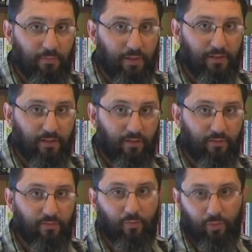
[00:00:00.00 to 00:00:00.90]
But, you
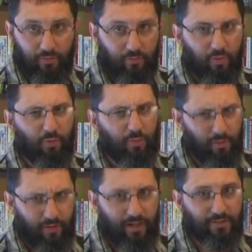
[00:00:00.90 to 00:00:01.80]
know, we're, we're more
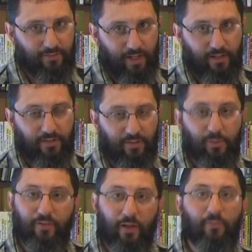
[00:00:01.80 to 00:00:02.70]
progressive now. You see,
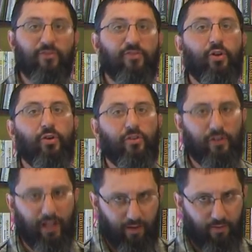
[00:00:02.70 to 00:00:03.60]
we've come
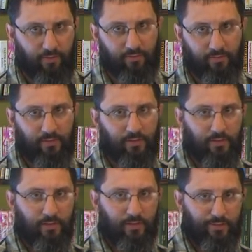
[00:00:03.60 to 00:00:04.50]
further now,
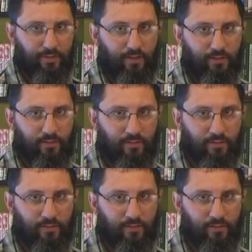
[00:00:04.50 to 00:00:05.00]
you see.